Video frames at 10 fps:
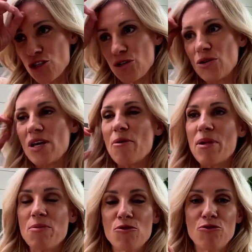to get
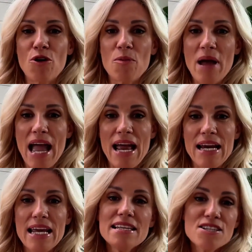people from
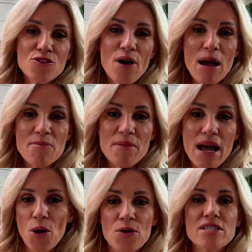an Instagram
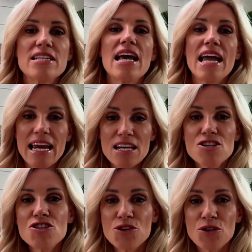post
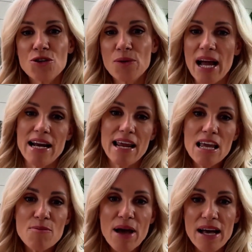into an
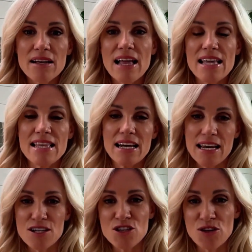email and then
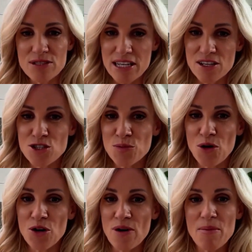into your signature
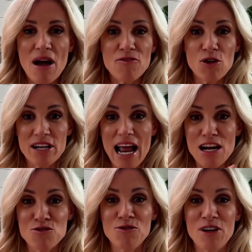program, I've got an
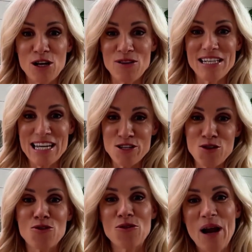actual video that takes
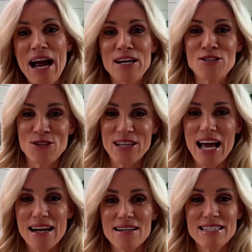you through how to do
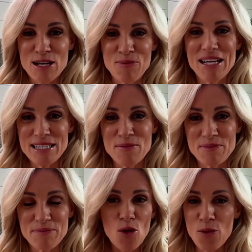that step by step
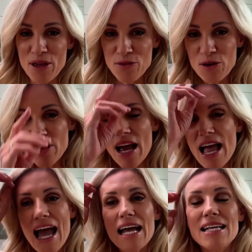all the way through.
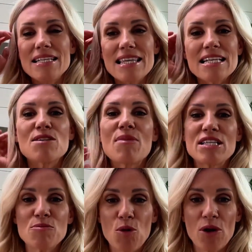And that's in my
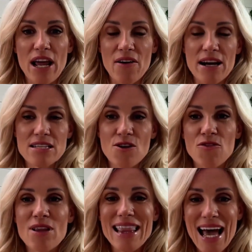support area. So I've got